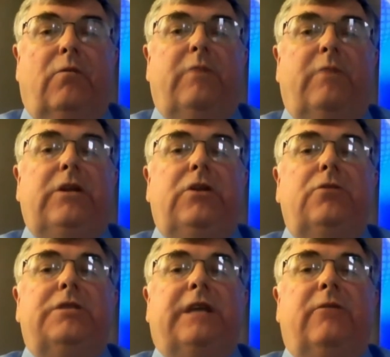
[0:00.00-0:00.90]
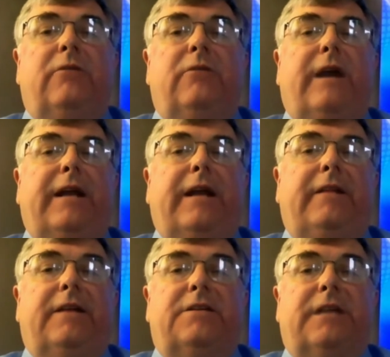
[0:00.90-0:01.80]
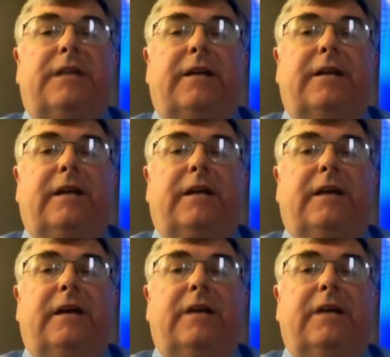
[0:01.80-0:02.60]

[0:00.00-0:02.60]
We've been using and refining this technique